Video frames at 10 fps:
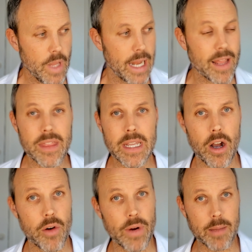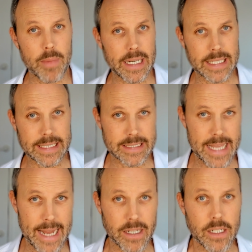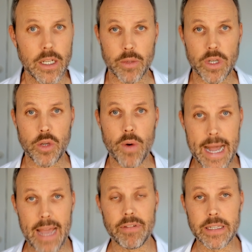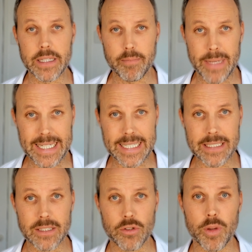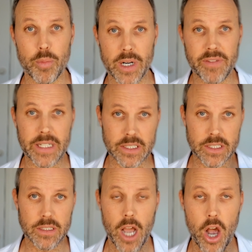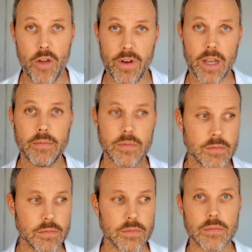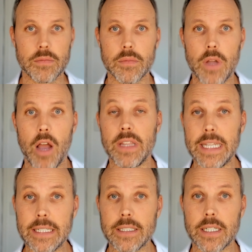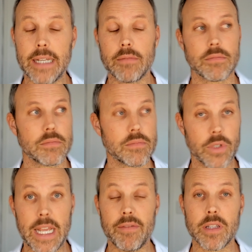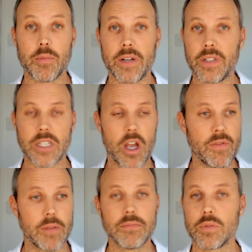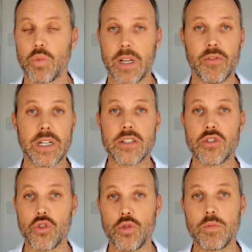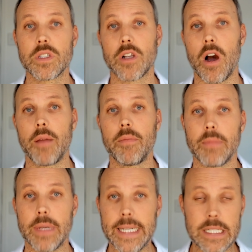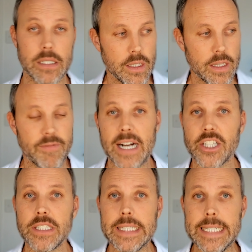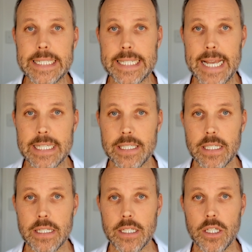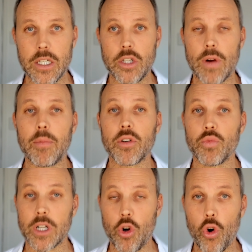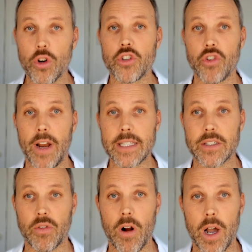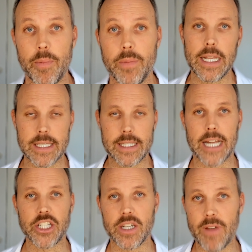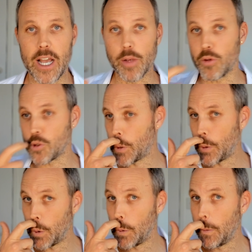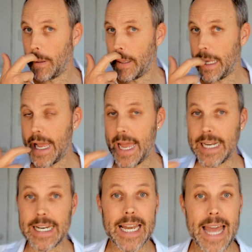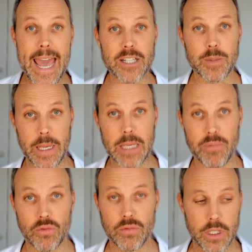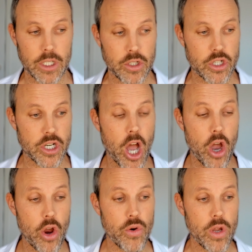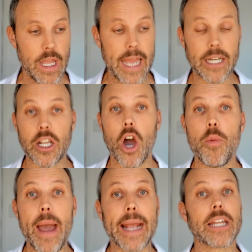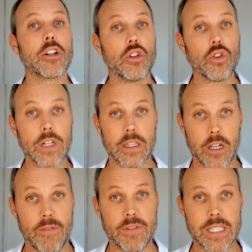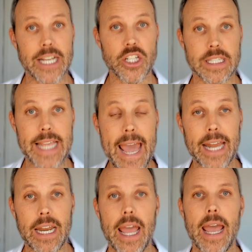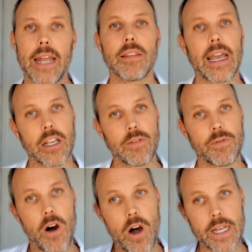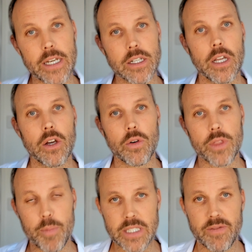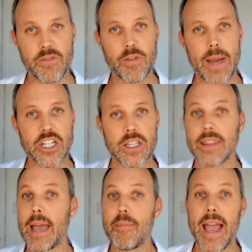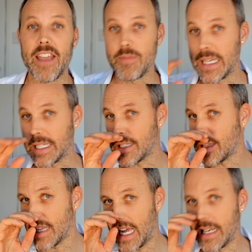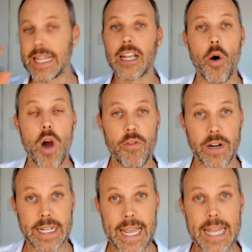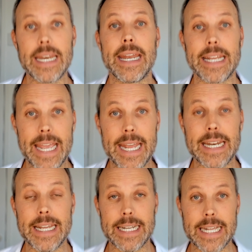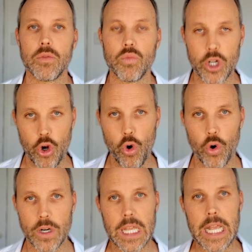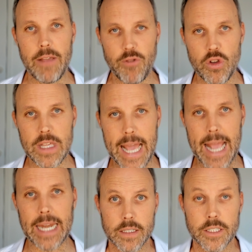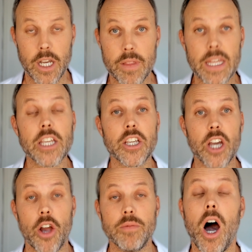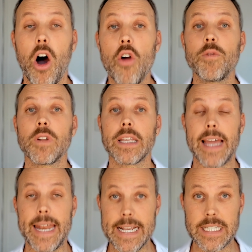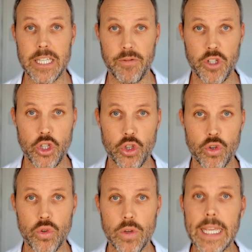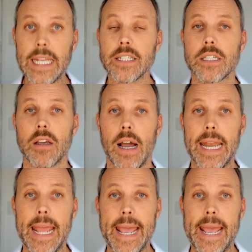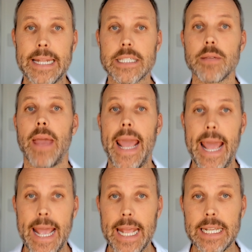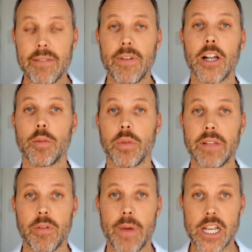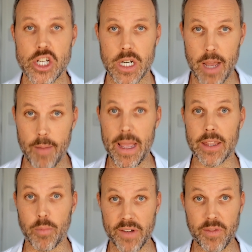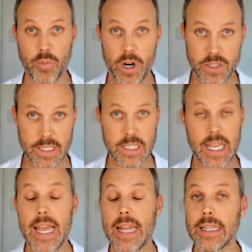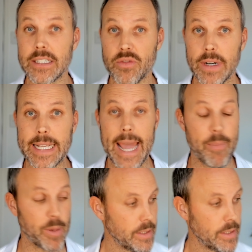Another thing I recommend is that when you are having the meetings or the briefings over the internet, when you're having the briefings over whatever it is, Zoom, Skype, Meet, the functions these days, you're able to record and transcribe. It's such a valuable tool, and it allows people to know and go back and look at the conversations had, and they can find the bits of information that they may have missed, and they can go over it again and again and again. So record if you can. So there you go. Hopefully that has given you insight and some handy and valuable information about the briefing process. And let's recap.